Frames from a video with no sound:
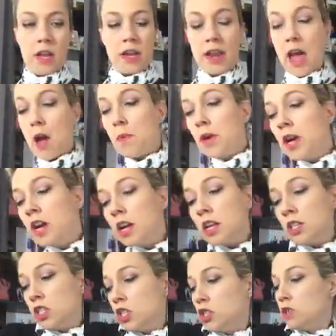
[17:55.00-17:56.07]
now we're
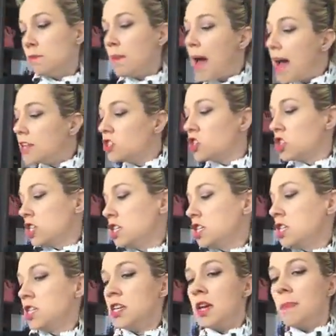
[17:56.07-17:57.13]
gonna do my
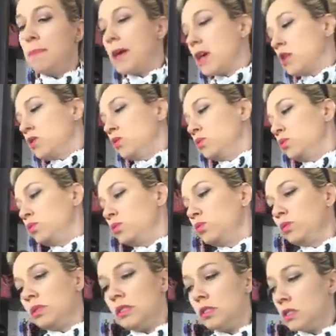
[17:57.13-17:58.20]

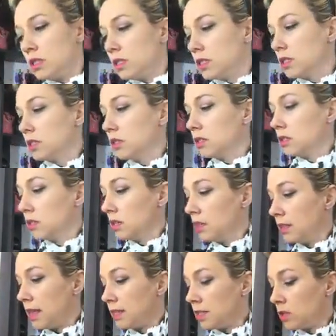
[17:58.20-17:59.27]
cheekbones.
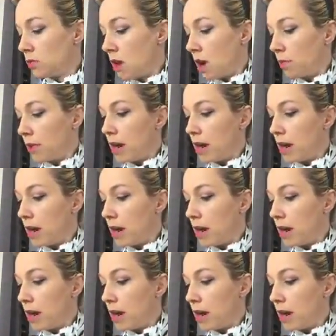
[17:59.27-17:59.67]
That's the wrong